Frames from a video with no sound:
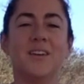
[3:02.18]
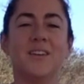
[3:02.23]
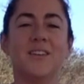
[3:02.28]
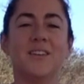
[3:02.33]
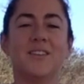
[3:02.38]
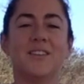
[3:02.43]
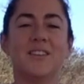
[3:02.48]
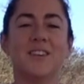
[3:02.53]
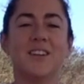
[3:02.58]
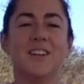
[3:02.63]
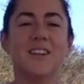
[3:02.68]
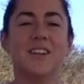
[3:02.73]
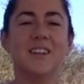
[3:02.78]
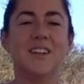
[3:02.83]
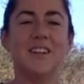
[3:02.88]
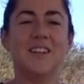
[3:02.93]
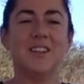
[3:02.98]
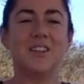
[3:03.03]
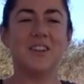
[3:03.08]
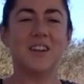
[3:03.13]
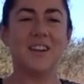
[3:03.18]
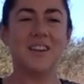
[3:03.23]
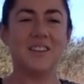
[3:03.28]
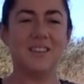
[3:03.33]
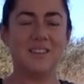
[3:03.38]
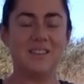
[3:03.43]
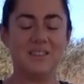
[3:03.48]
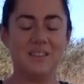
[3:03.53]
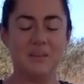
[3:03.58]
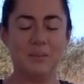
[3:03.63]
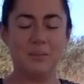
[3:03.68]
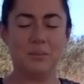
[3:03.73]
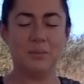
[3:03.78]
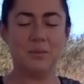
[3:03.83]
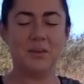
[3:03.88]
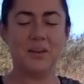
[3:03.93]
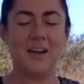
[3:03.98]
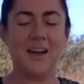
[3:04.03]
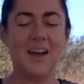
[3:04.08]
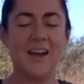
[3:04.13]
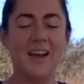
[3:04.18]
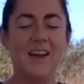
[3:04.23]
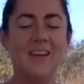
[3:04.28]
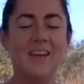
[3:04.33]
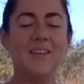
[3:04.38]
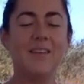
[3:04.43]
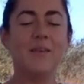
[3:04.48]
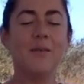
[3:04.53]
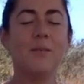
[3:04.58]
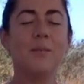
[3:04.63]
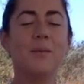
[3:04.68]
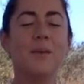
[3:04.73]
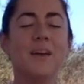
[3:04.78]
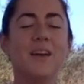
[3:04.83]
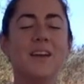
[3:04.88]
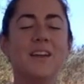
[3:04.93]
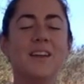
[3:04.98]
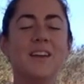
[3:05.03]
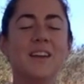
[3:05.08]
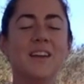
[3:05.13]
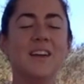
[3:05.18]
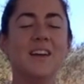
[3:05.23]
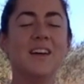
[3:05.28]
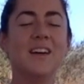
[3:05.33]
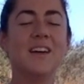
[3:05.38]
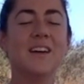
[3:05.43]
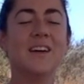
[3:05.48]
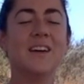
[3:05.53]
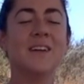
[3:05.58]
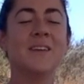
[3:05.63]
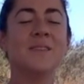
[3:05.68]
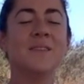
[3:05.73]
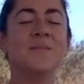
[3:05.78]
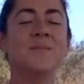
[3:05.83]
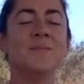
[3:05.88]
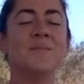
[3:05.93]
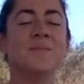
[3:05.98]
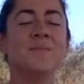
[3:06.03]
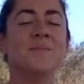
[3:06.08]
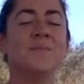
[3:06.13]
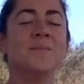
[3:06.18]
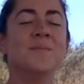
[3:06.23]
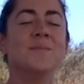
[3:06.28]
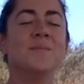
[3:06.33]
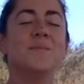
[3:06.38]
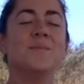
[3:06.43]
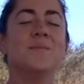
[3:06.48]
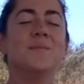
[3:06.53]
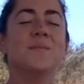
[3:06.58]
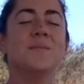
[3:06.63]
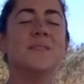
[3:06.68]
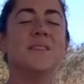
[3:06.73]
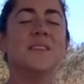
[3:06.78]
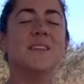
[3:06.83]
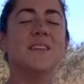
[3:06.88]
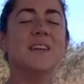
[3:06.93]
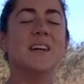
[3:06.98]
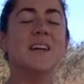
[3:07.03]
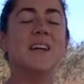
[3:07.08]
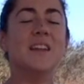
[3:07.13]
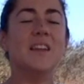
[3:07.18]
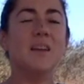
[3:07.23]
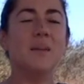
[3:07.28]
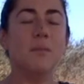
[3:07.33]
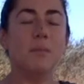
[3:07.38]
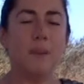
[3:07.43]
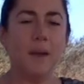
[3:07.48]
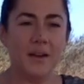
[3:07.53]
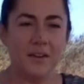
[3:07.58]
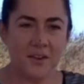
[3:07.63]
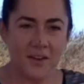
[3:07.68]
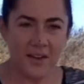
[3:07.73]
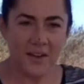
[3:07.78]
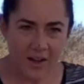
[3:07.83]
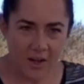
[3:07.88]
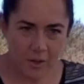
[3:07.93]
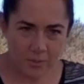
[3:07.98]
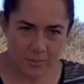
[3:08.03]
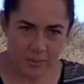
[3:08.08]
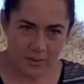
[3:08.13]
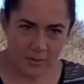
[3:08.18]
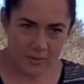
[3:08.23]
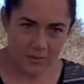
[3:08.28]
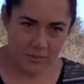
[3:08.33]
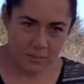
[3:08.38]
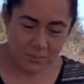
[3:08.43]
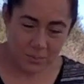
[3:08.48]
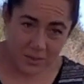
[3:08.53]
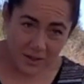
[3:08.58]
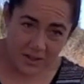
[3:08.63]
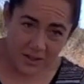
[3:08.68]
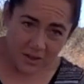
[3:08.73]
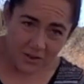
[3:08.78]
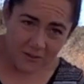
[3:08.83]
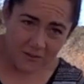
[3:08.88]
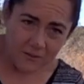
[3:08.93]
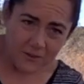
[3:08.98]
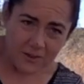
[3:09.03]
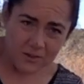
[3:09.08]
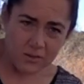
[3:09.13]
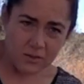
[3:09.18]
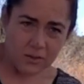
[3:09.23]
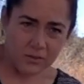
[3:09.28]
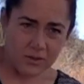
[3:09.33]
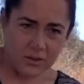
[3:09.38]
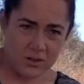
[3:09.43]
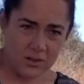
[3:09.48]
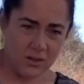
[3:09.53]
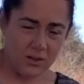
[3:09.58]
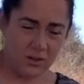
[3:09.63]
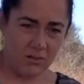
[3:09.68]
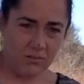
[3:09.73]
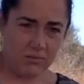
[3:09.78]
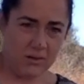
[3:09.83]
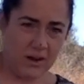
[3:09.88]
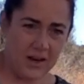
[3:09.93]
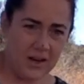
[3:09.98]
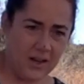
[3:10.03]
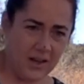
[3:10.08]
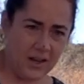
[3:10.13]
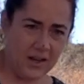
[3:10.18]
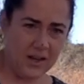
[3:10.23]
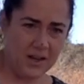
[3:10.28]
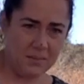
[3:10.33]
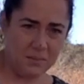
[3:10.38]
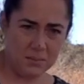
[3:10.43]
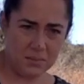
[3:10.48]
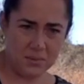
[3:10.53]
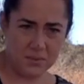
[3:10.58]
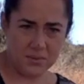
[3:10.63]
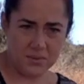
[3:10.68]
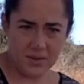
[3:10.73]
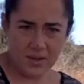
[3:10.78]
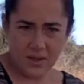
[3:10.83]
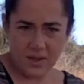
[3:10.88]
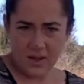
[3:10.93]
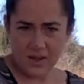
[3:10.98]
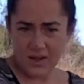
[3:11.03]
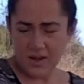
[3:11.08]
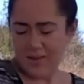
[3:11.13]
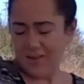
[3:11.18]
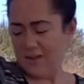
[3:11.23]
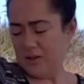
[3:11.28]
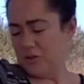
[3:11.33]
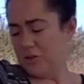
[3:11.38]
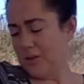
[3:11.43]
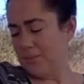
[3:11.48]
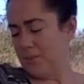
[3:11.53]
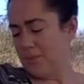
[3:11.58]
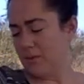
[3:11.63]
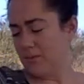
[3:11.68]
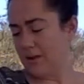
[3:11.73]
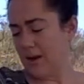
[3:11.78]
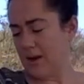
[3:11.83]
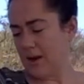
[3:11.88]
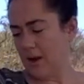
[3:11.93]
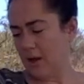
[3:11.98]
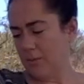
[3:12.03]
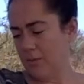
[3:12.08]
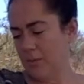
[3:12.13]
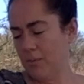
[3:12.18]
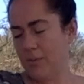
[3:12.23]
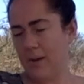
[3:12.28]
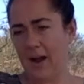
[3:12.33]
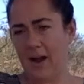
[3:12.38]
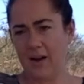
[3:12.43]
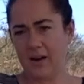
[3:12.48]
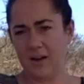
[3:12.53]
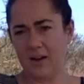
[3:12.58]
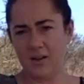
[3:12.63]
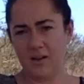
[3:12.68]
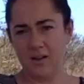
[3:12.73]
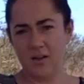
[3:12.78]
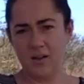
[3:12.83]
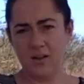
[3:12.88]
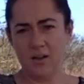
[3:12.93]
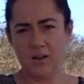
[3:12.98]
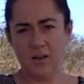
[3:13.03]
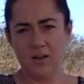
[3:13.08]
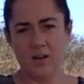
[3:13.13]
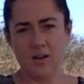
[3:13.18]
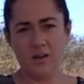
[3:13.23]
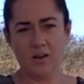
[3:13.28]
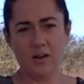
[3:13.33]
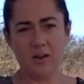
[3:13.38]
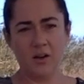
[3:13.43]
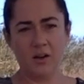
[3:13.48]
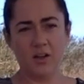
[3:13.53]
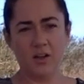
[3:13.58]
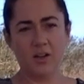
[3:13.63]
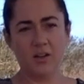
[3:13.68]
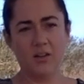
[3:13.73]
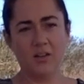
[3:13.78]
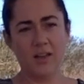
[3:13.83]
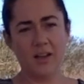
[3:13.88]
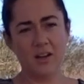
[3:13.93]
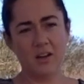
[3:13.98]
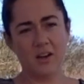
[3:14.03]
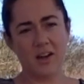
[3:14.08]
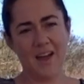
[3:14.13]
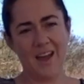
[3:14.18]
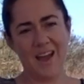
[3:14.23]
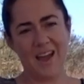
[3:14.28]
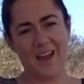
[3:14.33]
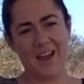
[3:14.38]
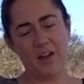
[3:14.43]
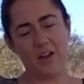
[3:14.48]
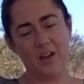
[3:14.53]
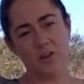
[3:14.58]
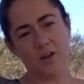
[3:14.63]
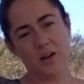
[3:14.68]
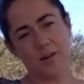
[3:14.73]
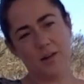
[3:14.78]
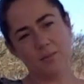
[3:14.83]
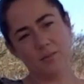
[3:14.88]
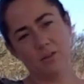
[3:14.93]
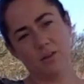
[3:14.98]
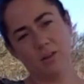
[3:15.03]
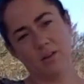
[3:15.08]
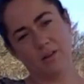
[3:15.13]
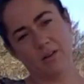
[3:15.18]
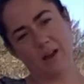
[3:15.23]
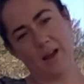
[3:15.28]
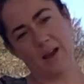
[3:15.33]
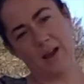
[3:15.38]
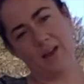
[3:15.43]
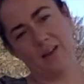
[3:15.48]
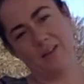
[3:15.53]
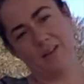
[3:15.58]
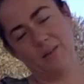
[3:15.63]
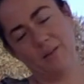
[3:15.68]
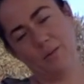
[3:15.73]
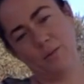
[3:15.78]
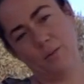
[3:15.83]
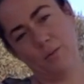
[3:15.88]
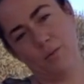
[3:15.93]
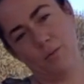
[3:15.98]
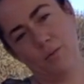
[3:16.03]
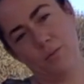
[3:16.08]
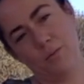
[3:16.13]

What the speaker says: really try to spread open here. And then bend your elbows. Bring your fists over to the right hip. And then drop your right elbow back. Now you're going to let your head drop to the right. Oof.